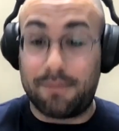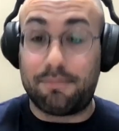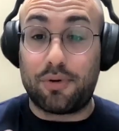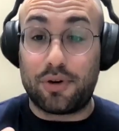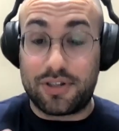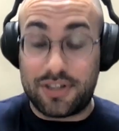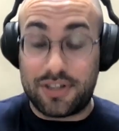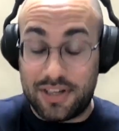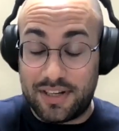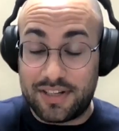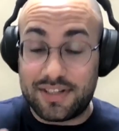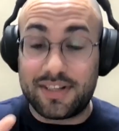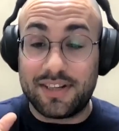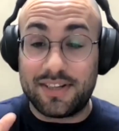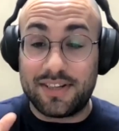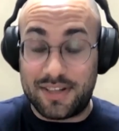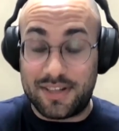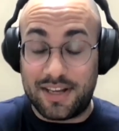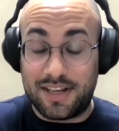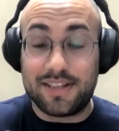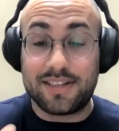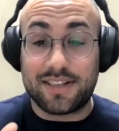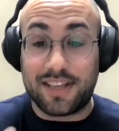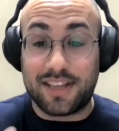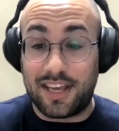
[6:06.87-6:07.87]
Persistence
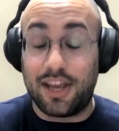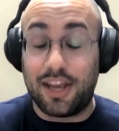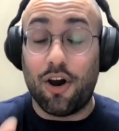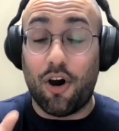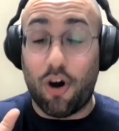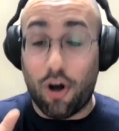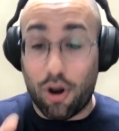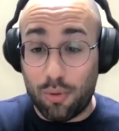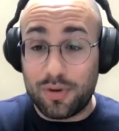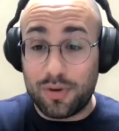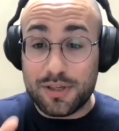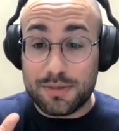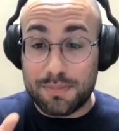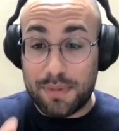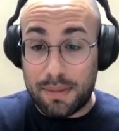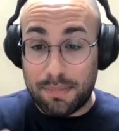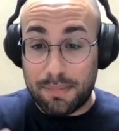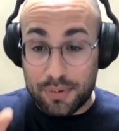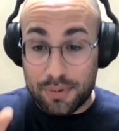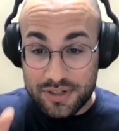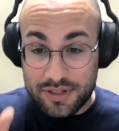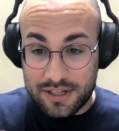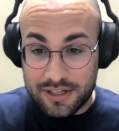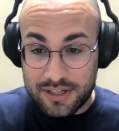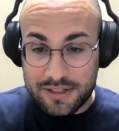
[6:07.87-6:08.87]
is key. Always be
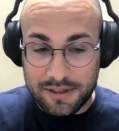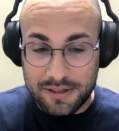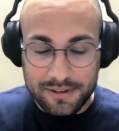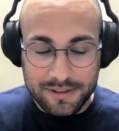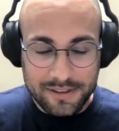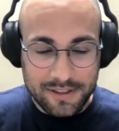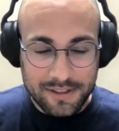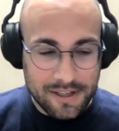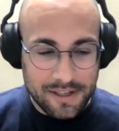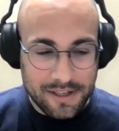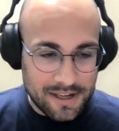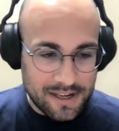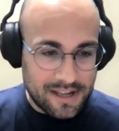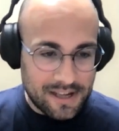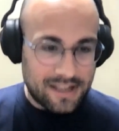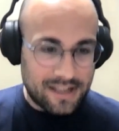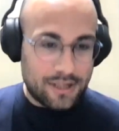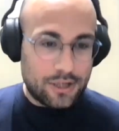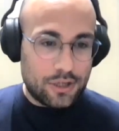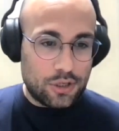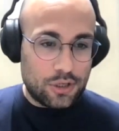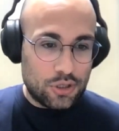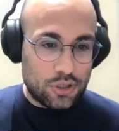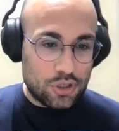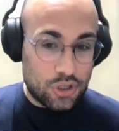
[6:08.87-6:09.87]
persistent.
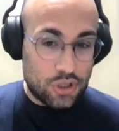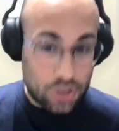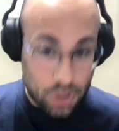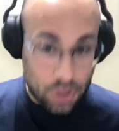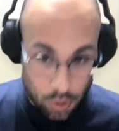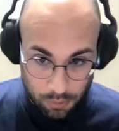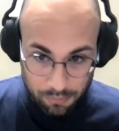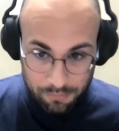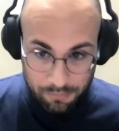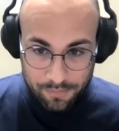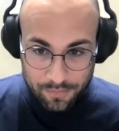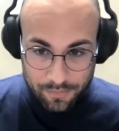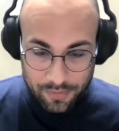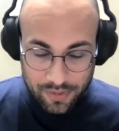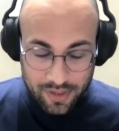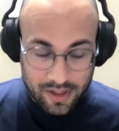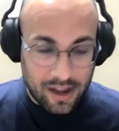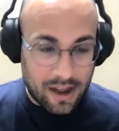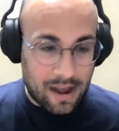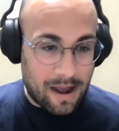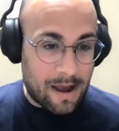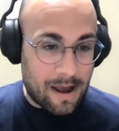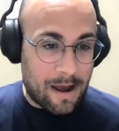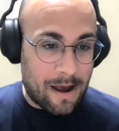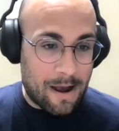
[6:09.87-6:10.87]
So,
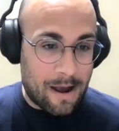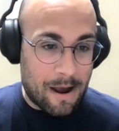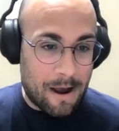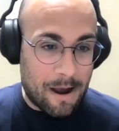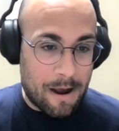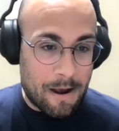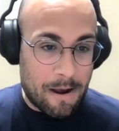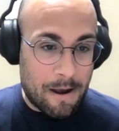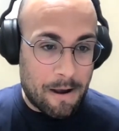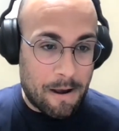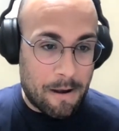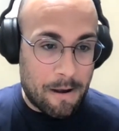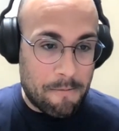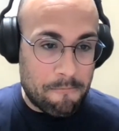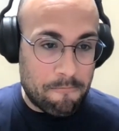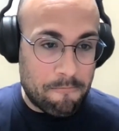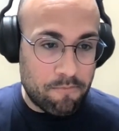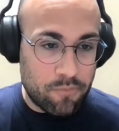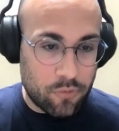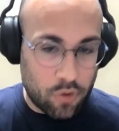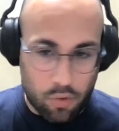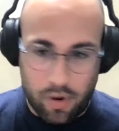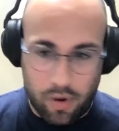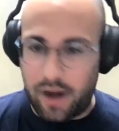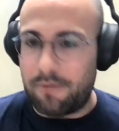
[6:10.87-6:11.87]
all
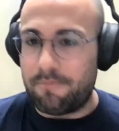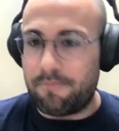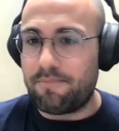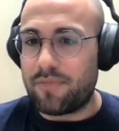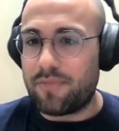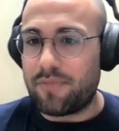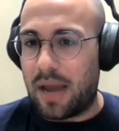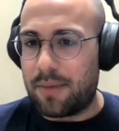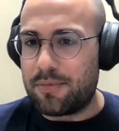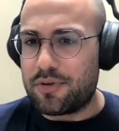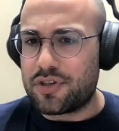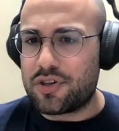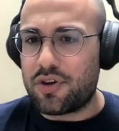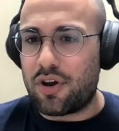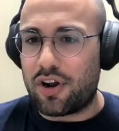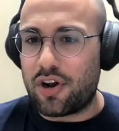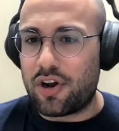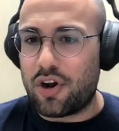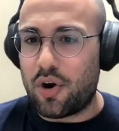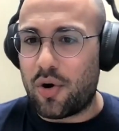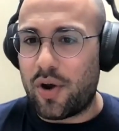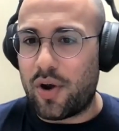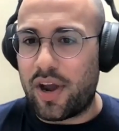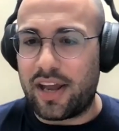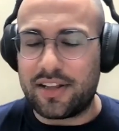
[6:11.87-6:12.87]
right. I'm just going to
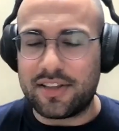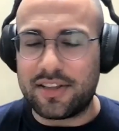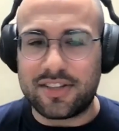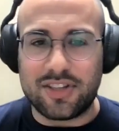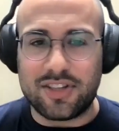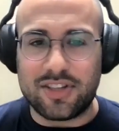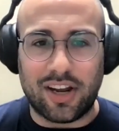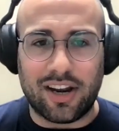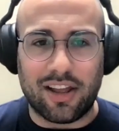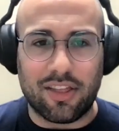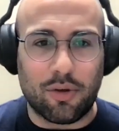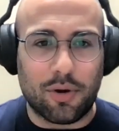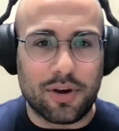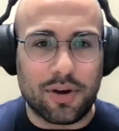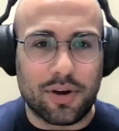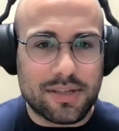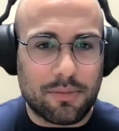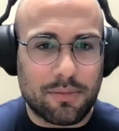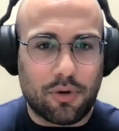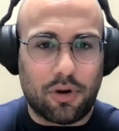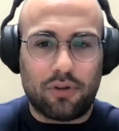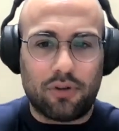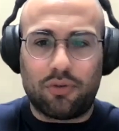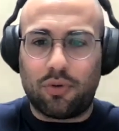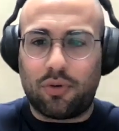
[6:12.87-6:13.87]
go ahead and start. Otherwise,
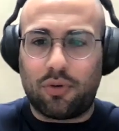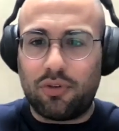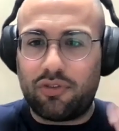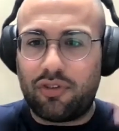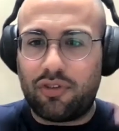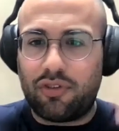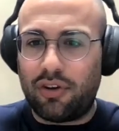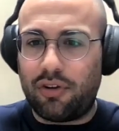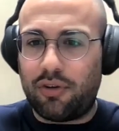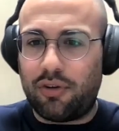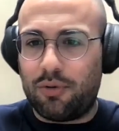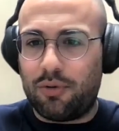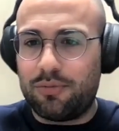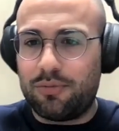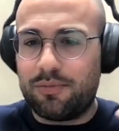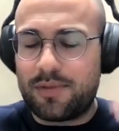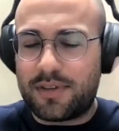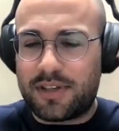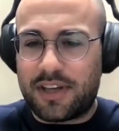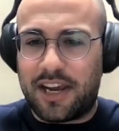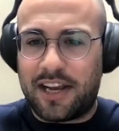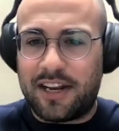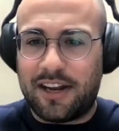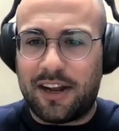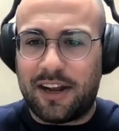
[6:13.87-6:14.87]
I'm going to continue
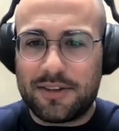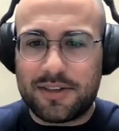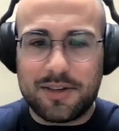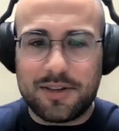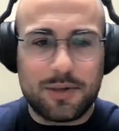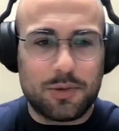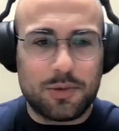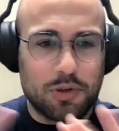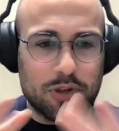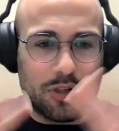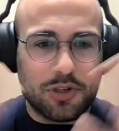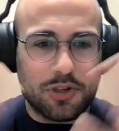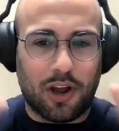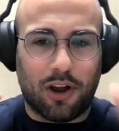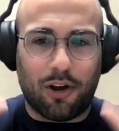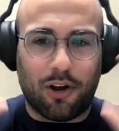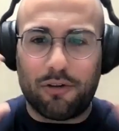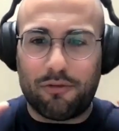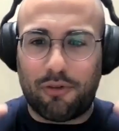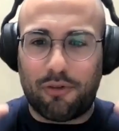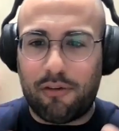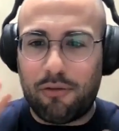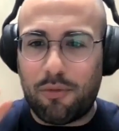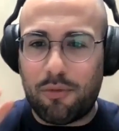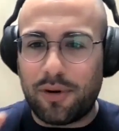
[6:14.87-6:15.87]
saying nonsense, which is not
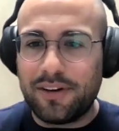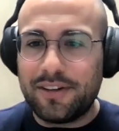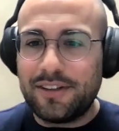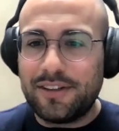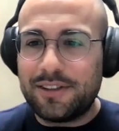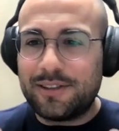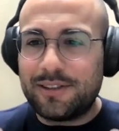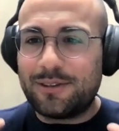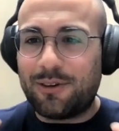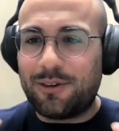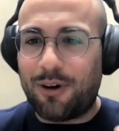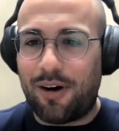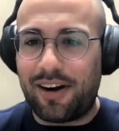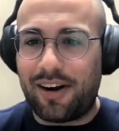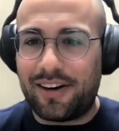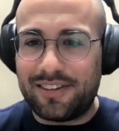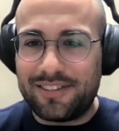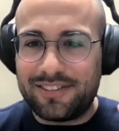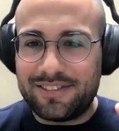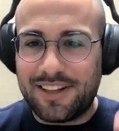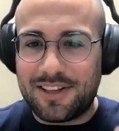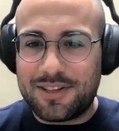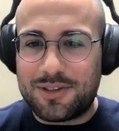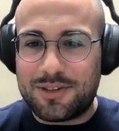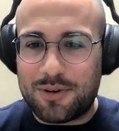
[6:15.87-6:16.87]
good for everyone. All right,
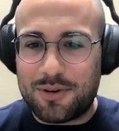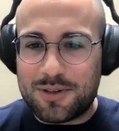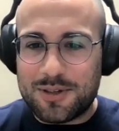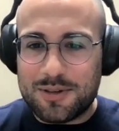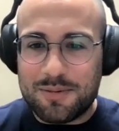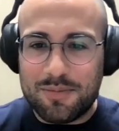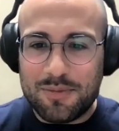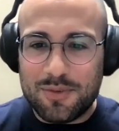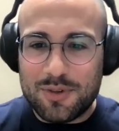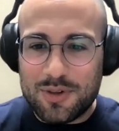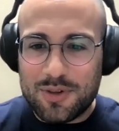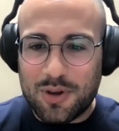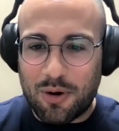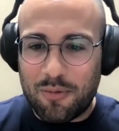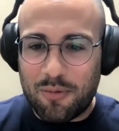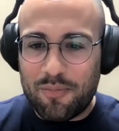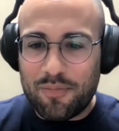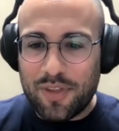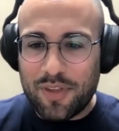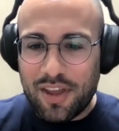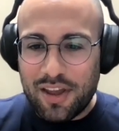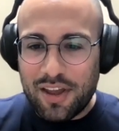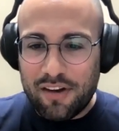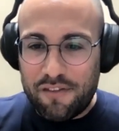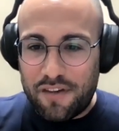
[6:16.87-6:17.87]
let's do this. So,
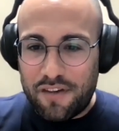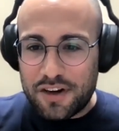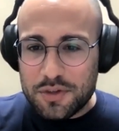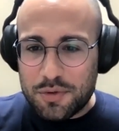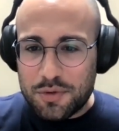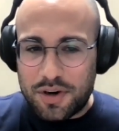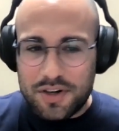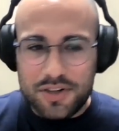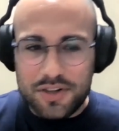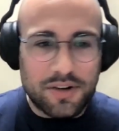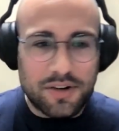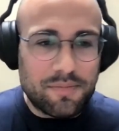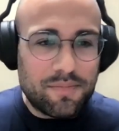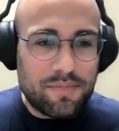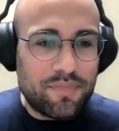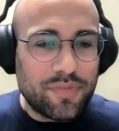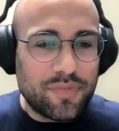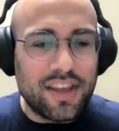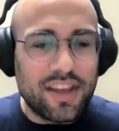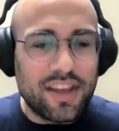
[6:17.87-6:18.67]
first question.